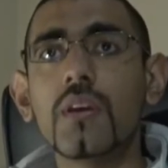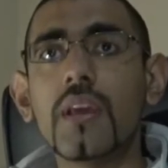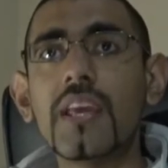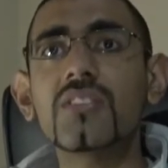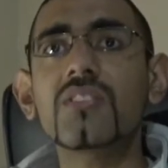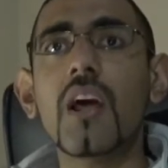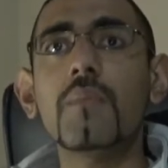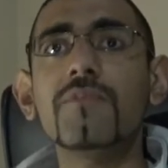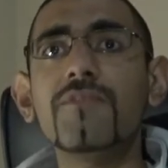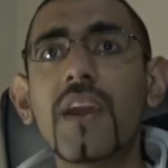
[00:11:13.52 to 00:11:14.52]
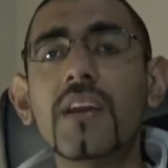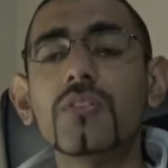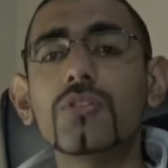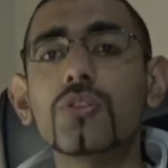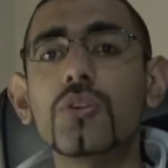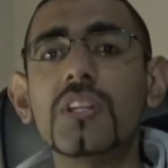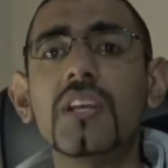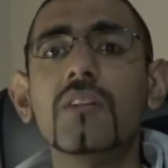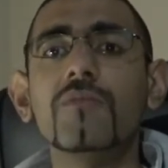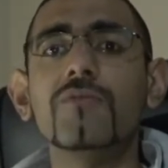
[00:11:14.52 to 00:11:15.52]
Islam fails to
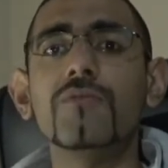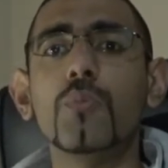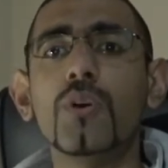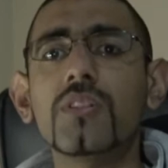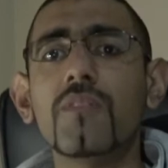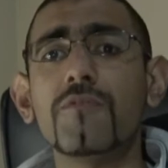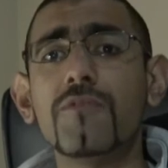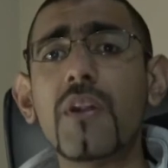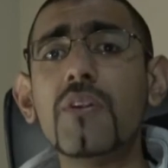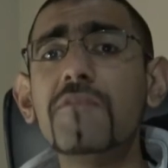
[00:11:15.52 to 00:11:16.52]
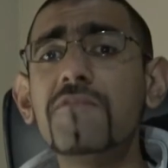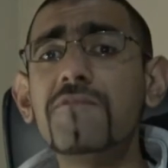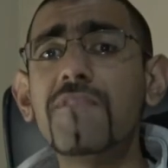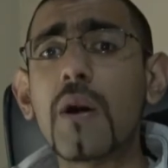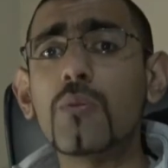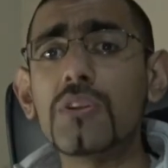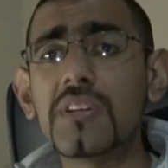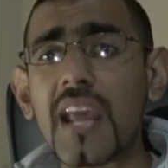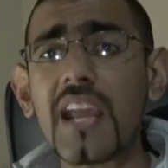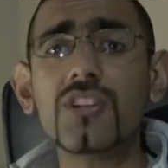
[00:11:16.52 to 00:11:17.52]
deal with the very
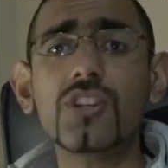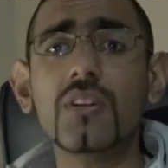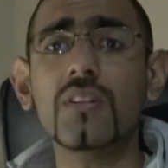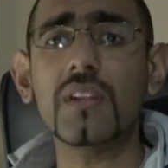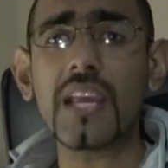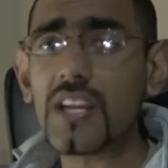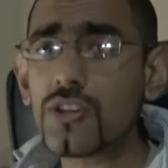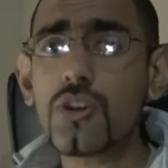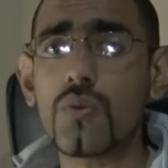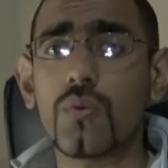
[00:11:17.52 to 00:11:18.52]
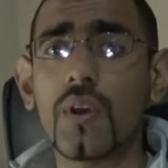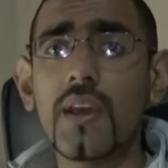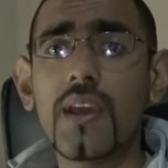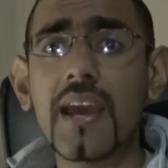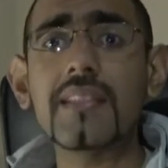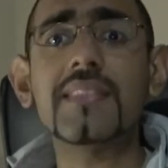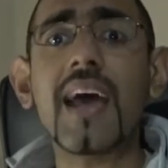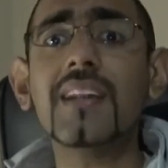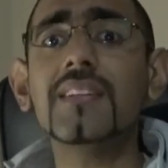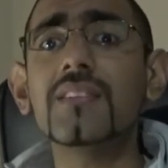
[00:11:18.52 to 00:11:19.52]
foundational issue, and
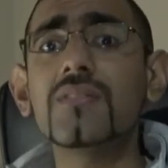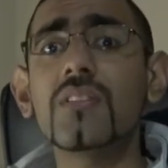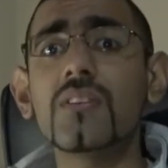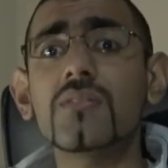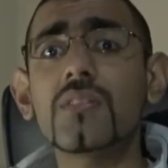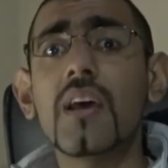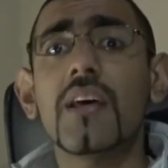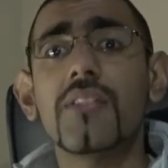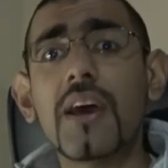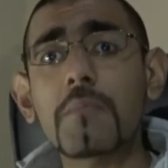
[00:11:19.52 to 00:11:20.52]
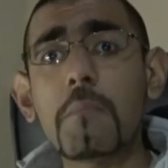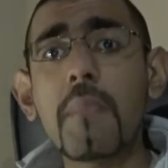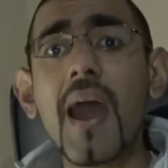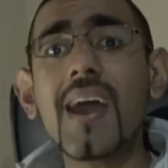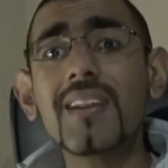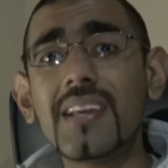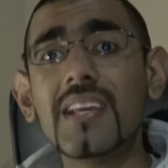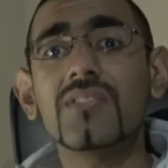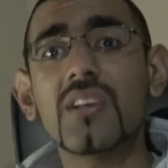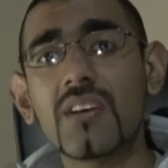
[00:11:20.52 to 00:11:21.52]
that is this, that man
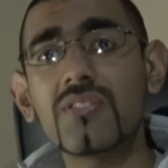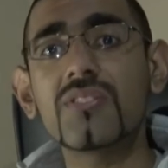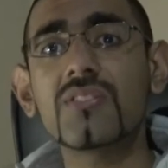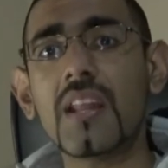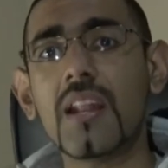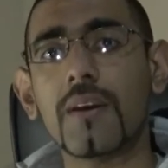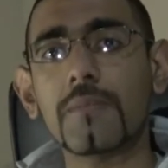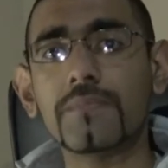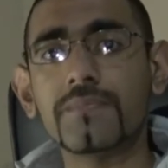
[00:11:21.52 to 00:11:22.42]
is a sinner.